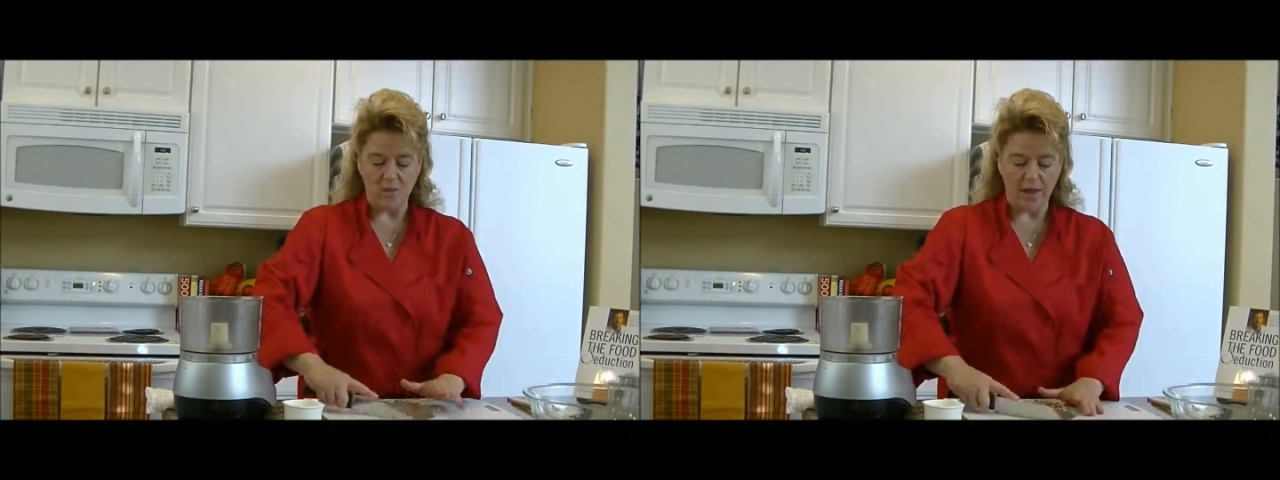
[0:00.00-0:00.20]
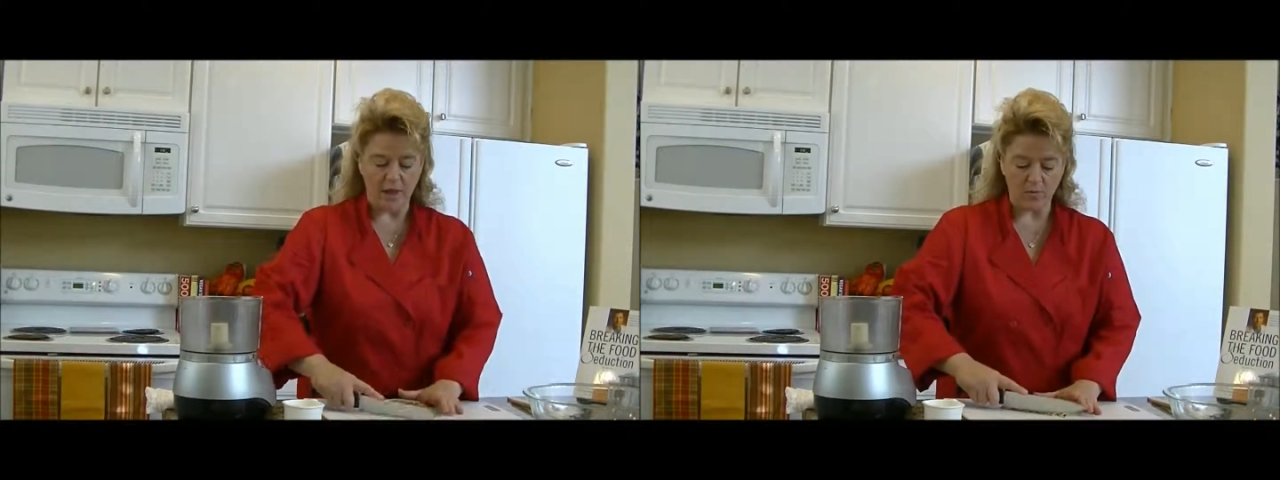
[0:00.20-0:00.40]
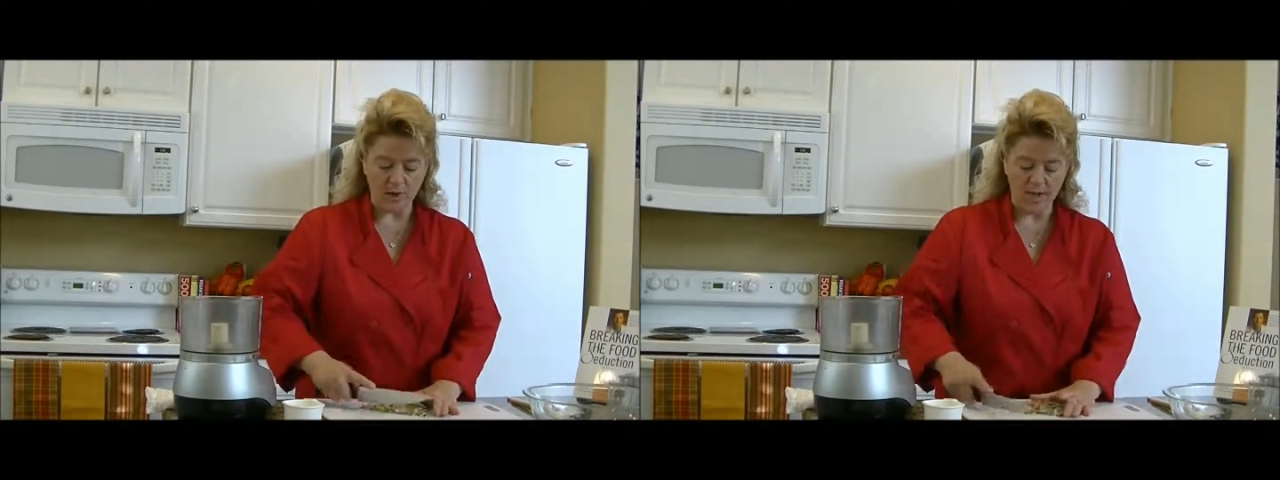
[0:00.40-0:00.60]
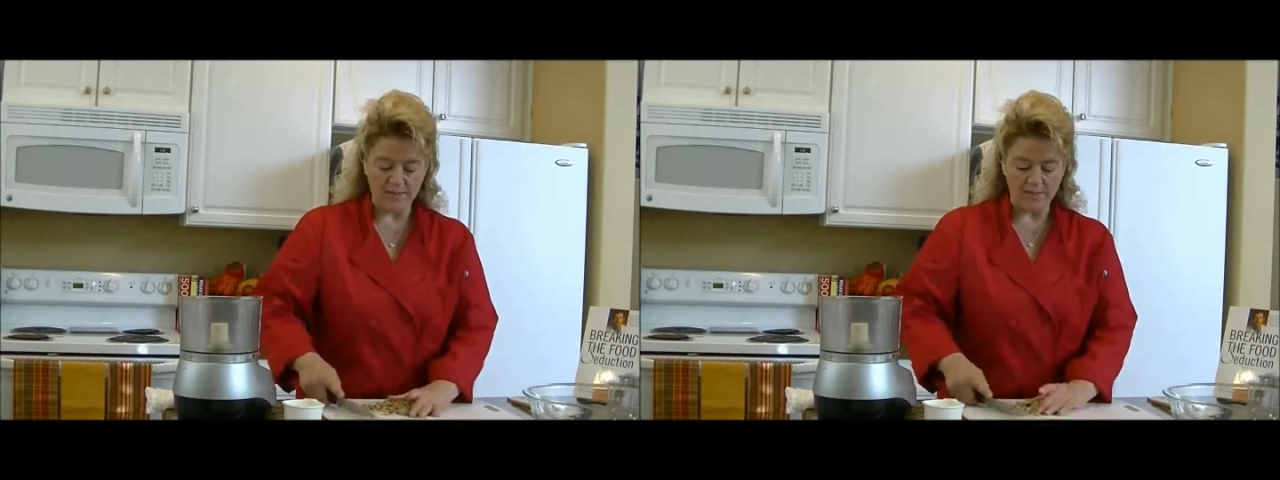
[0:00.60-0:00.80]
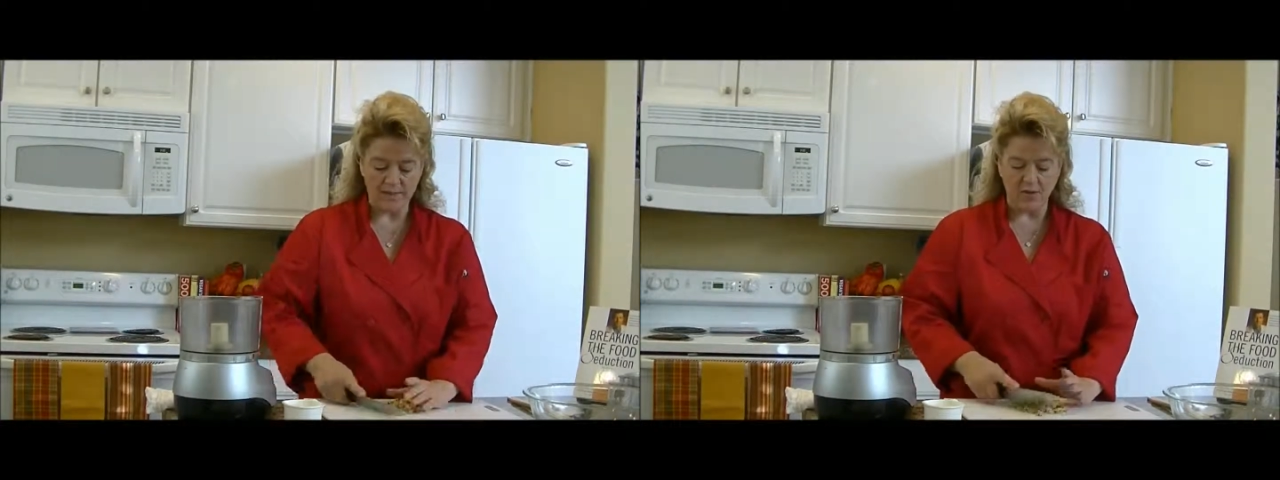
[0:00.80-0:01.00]
wild
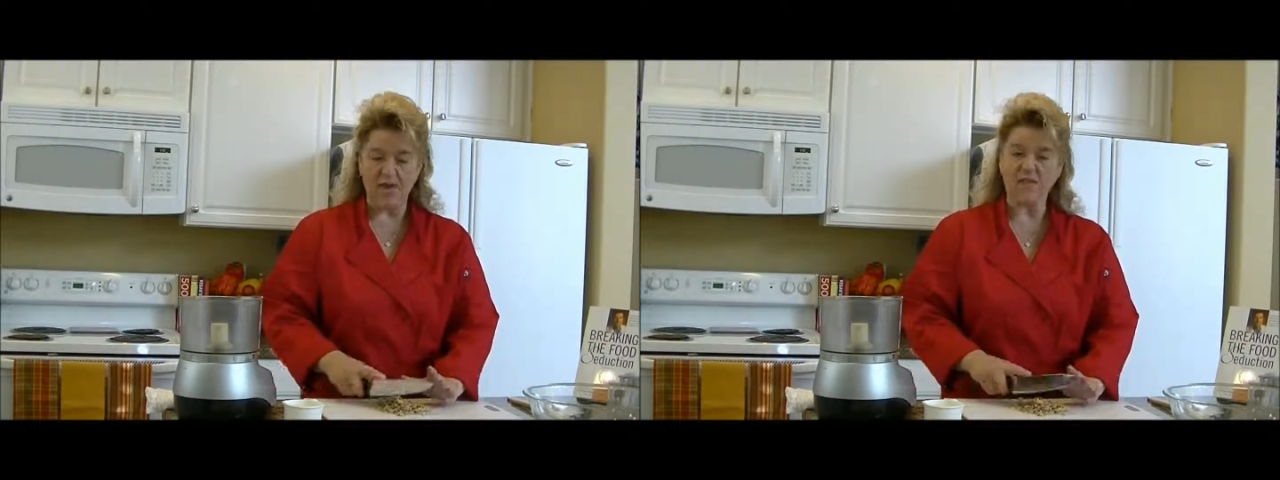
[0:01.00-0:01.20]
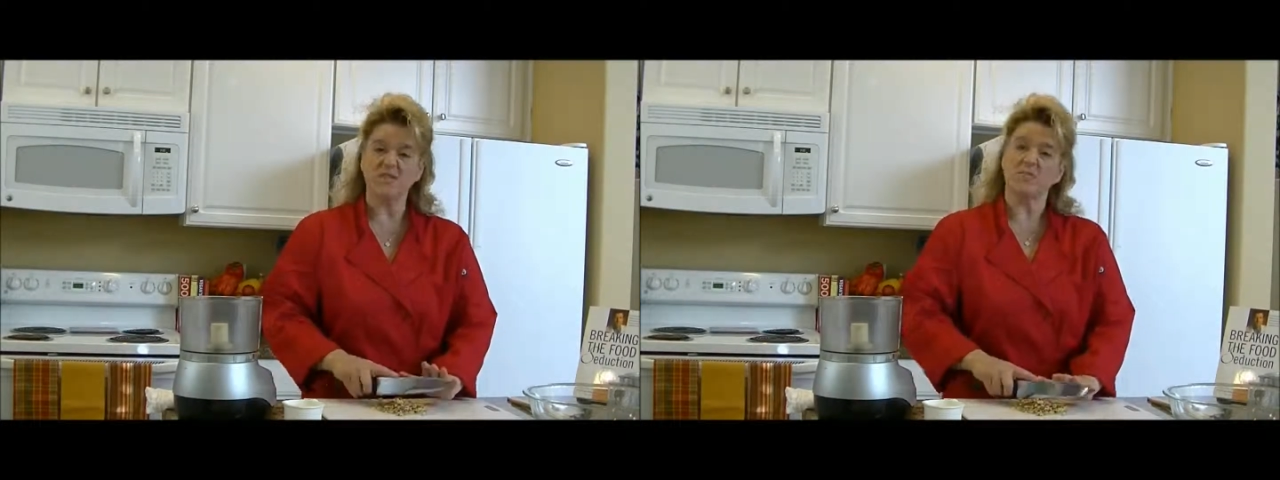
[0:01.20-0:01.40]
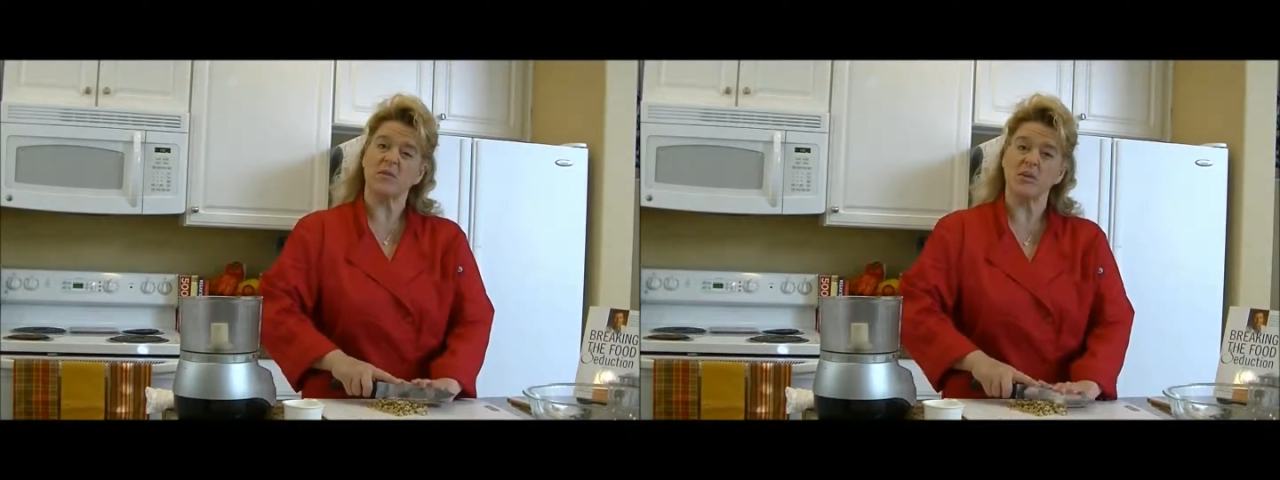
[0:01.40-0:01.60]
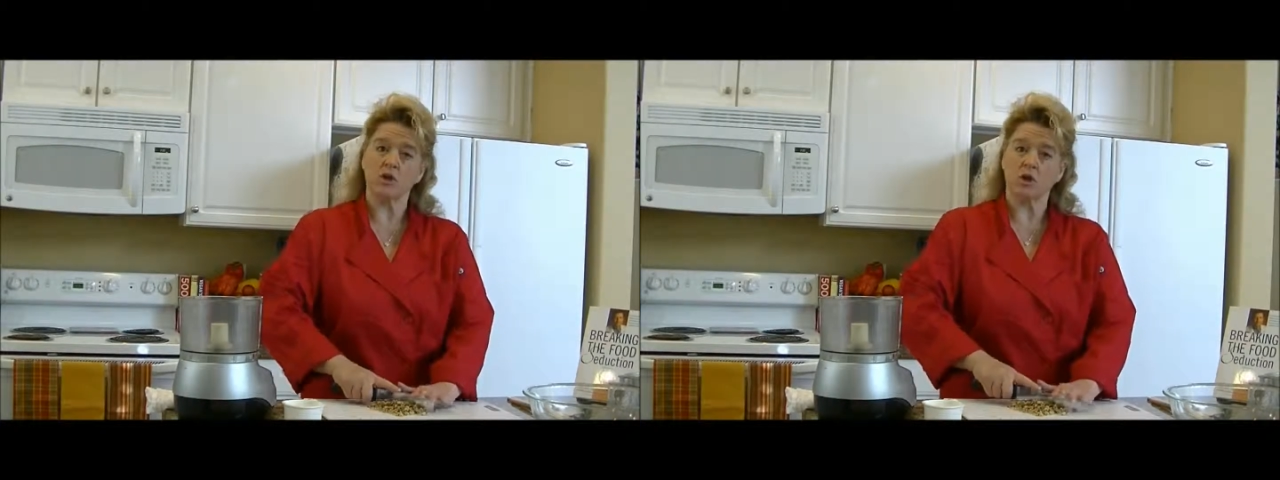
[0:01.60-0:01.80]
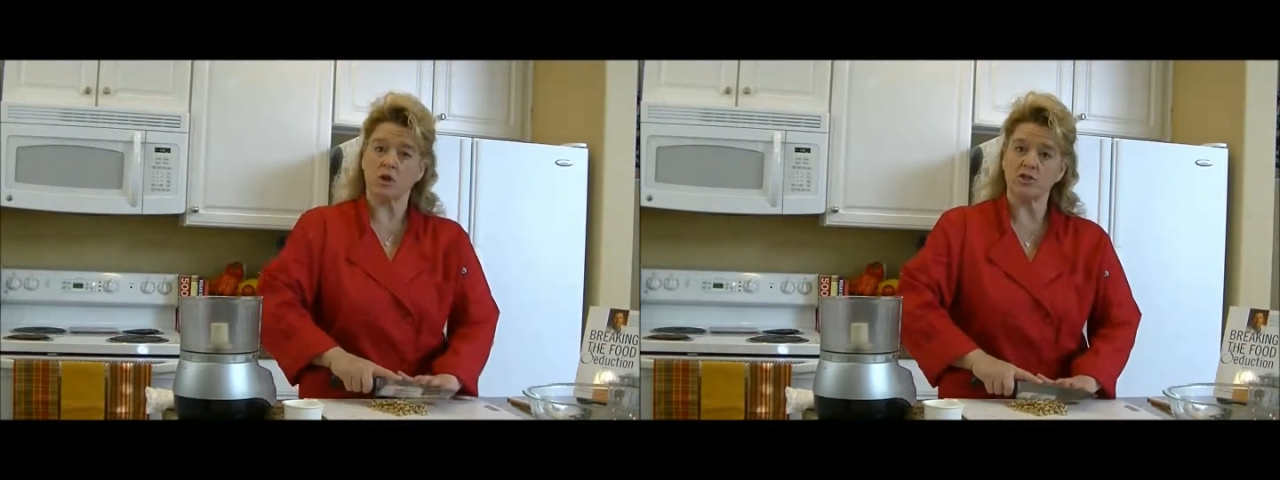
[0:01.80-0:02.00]
rice and you want to have something a little
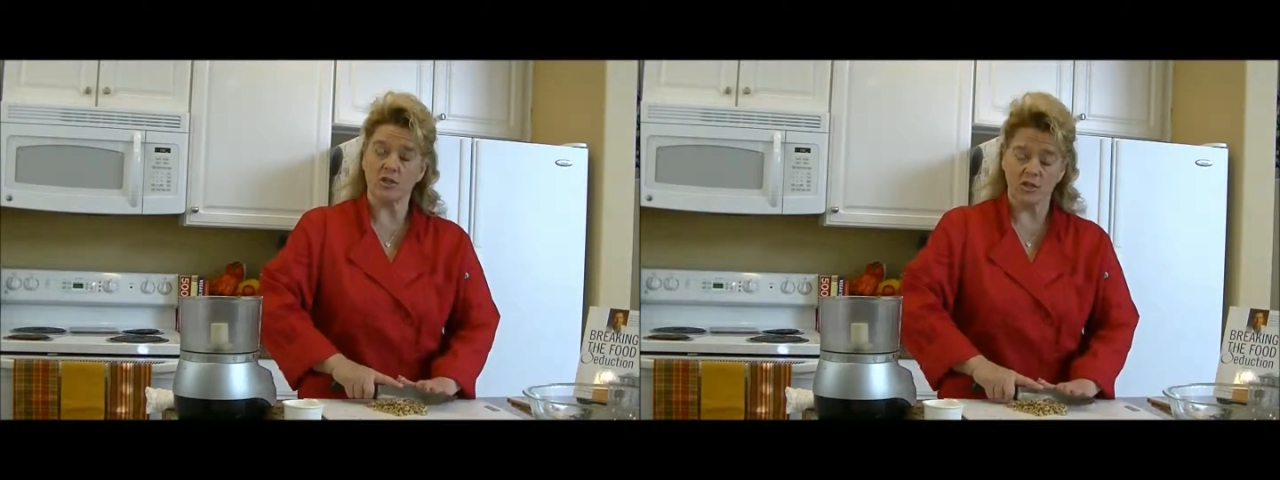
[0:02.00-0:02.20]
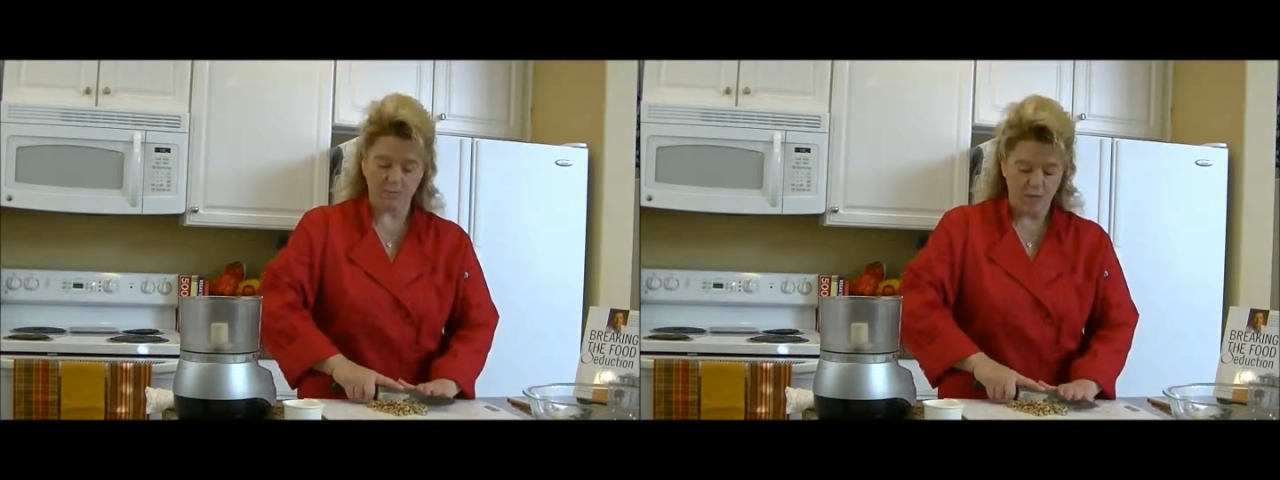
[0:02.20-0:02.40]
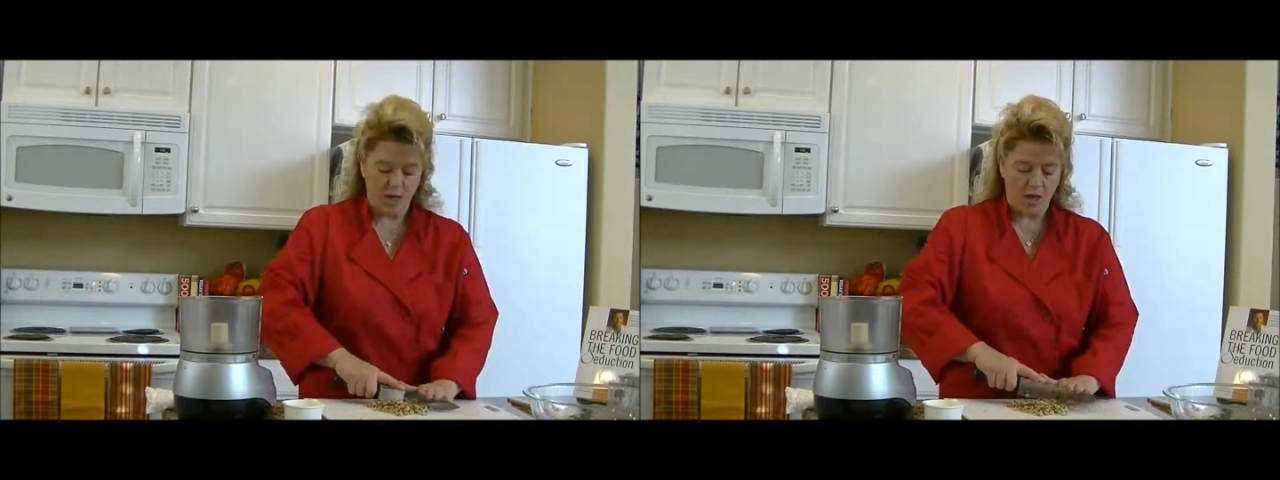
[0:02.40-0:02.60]
crunchy in,